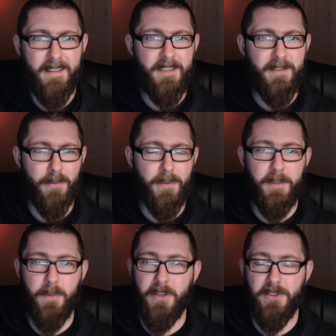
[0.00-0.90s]
this
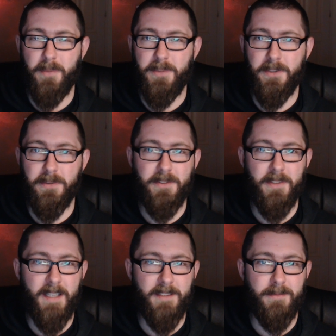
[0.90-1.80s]
already was optional,
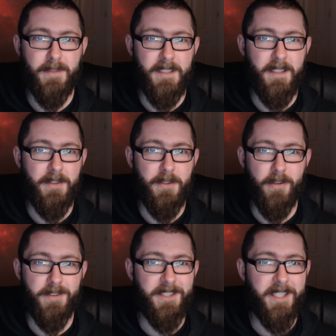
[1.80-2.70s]
so that's really a
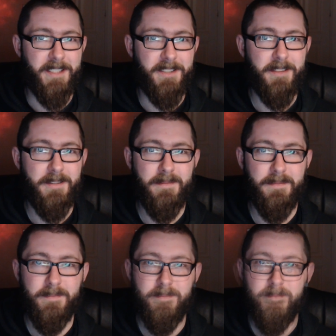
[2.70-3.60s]
non-change.
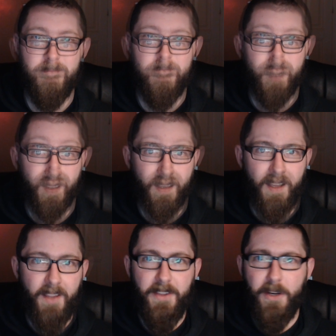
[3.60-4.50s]

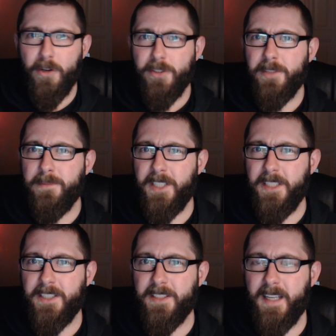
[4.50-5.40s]
There are some
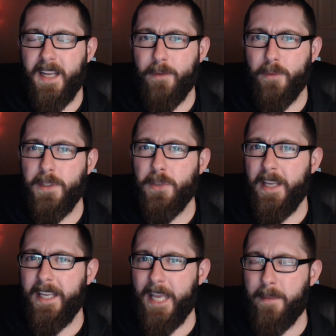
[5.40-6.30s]
changes that have a real
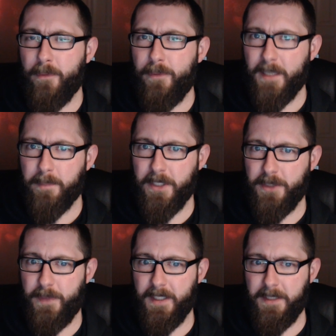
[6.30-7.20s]
in-game effect, but
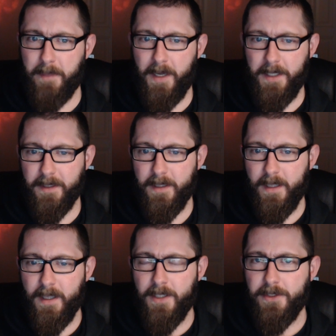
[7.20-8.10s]
it's fairly minor.
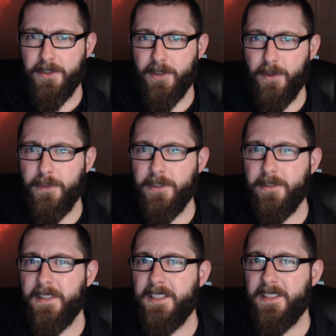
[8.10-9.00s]
So the
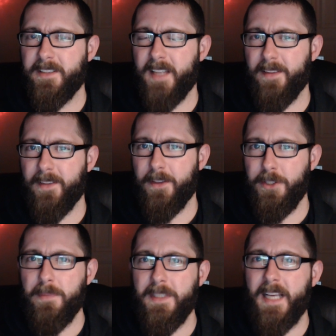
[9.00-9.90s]
first of these is that the
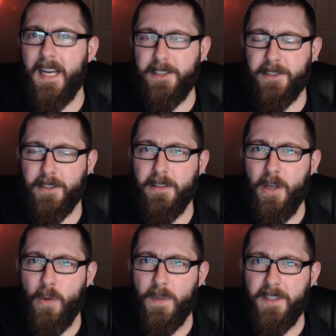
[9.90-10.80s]
human
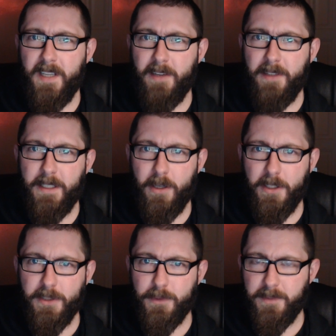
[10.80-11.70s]
catcher went down in
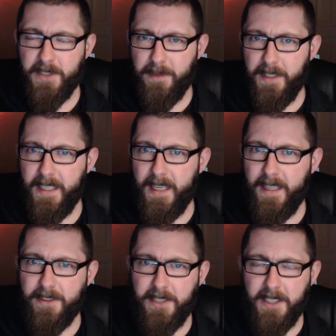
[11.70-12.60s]
cost from
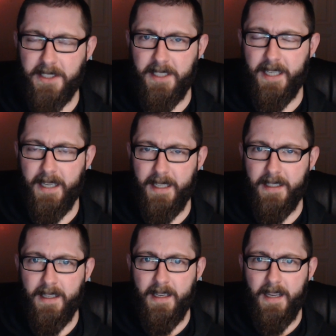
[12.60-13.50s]
70k to
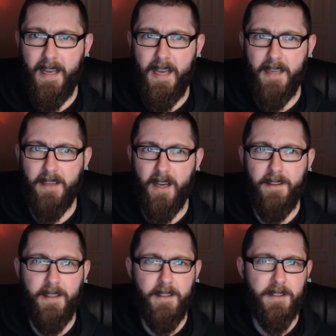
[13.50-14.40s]
60k. And
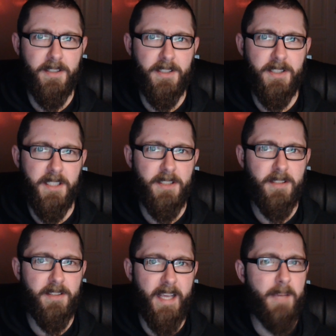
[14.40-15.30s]
I think this is
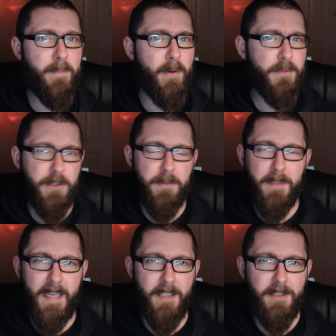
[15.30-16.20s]
decent. A buff to
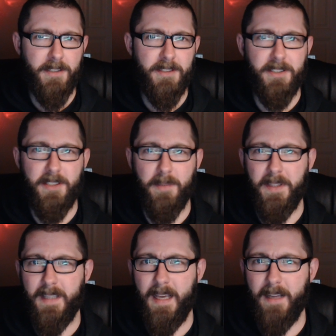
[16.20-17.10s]
human catchers is
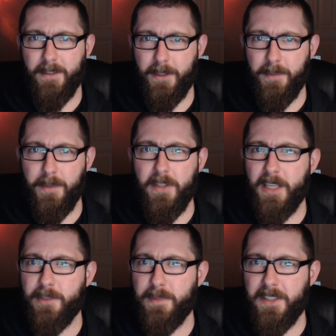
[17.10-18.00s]
something that the
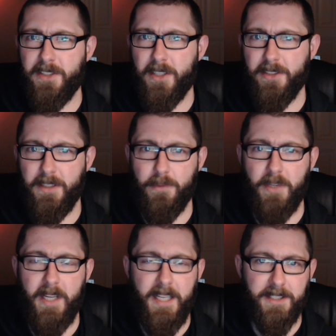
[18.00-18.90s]
community has been discussing
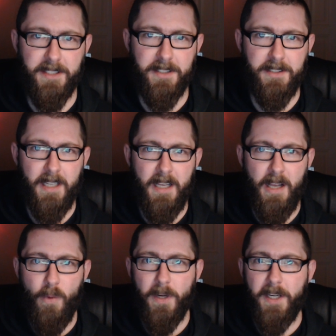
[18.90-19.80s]
for ages.
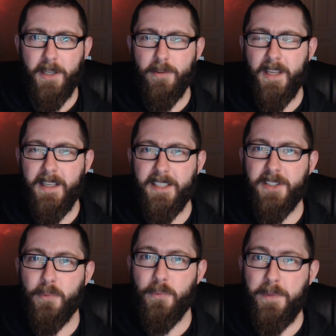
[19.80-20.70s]
What I don't like
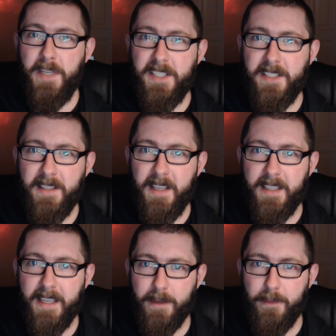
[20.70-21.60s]
is the reason
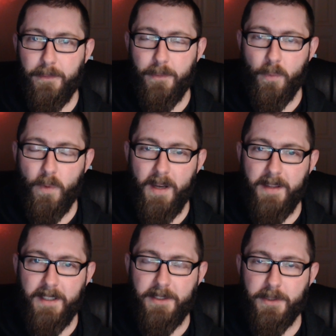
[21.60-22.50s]
they give for
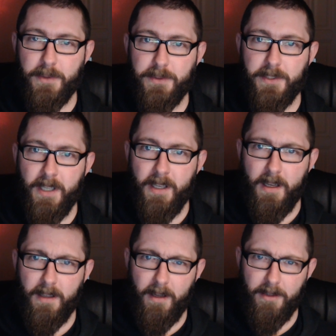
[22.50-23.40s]
why they chose
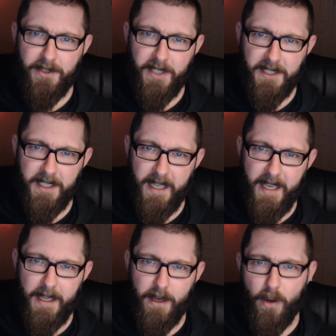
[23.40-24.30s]

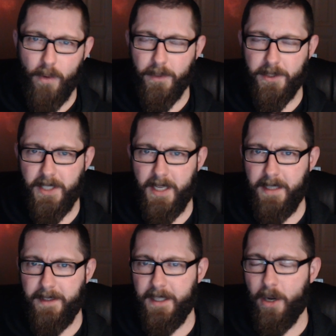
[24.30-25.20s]
60k over,
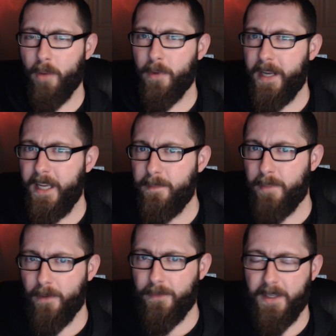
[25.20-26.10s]
say, the Armor
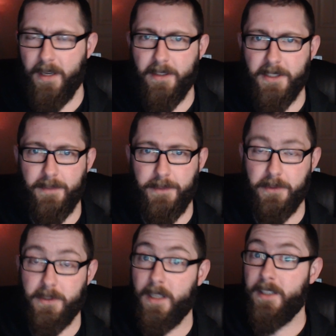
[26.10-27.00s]
8 buff that others have
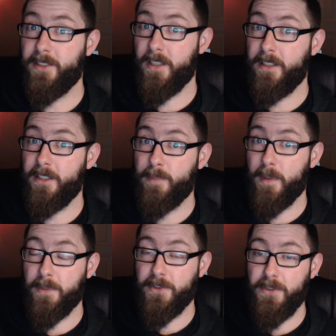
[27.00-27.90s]
used, like Cyanide's
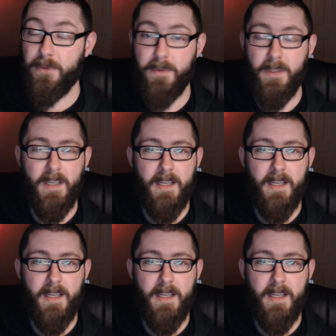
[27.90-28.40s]
Blood Bowl 2.